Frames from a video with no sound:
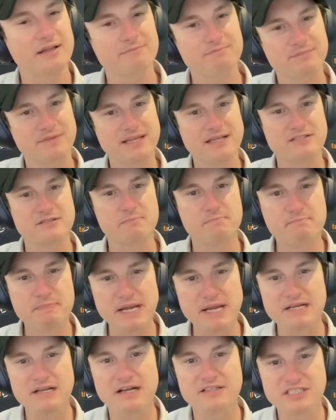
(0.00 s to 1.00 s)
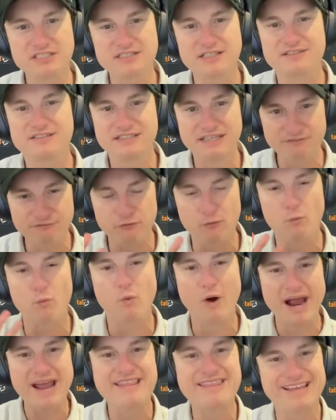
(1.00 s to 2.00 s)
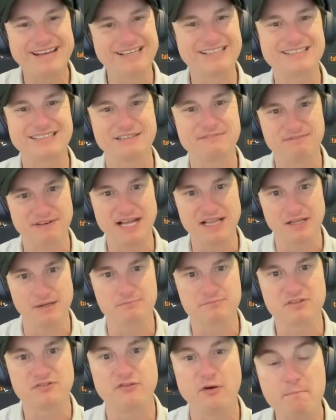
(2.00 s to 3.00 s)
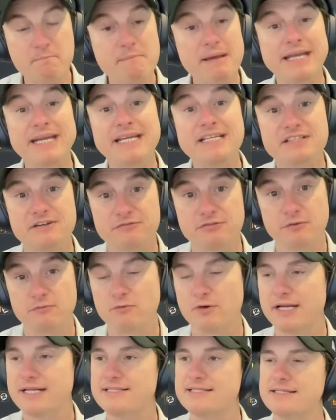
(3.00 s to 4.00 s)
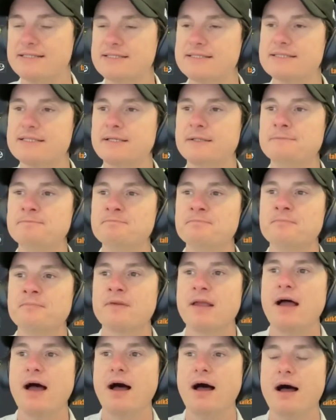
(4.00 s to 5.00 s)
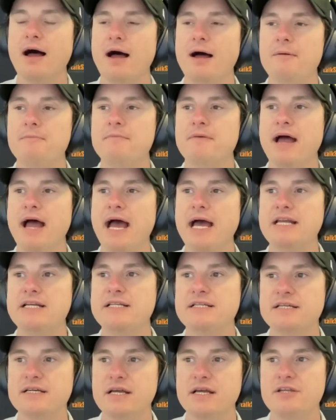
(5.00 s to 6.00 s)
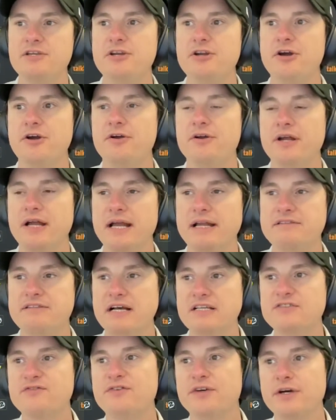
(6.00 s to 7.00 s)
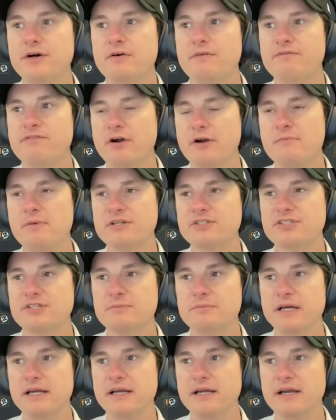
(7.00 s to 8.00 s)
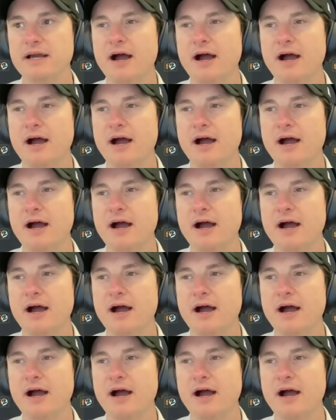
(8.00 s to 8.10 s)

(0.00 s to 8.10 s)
There's a bit, just a different way that it developed for many different reasons. It does feel very much to me.